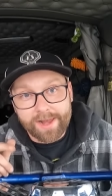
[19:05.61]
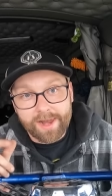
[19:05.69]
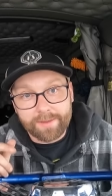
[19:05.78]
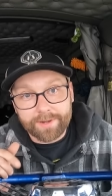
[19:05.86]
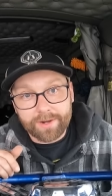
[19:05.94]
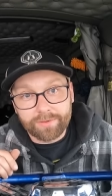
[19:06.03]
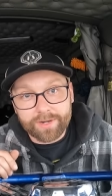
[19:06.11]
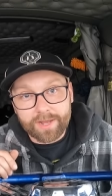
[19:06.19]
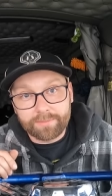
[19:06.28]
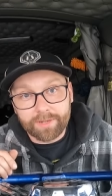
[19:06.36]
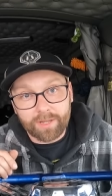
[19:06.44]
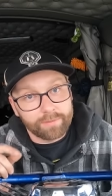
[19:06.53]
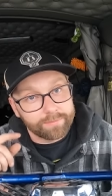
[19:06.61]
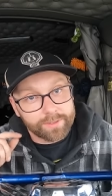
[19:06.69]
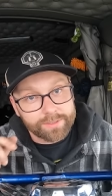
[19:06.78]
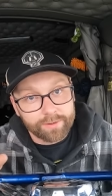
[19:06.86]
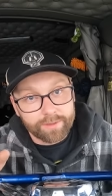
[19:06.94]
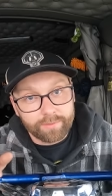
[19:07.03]
Let me know down below.
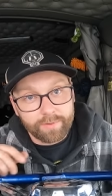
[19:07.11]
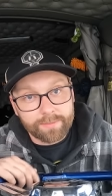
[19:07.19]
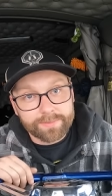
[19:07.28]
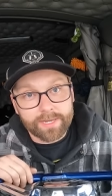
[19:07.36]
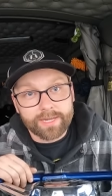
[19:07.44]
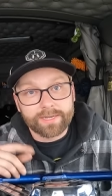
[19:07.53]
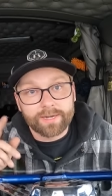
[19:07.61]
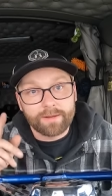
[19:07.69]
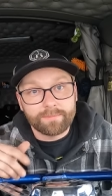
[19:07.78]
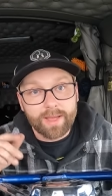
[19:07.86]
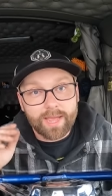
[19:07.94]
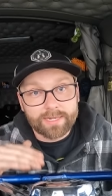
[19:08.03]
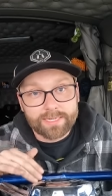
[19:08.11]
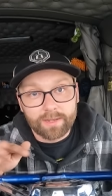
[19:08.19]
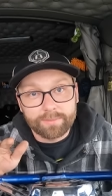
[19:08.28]
First, go to their website and come back.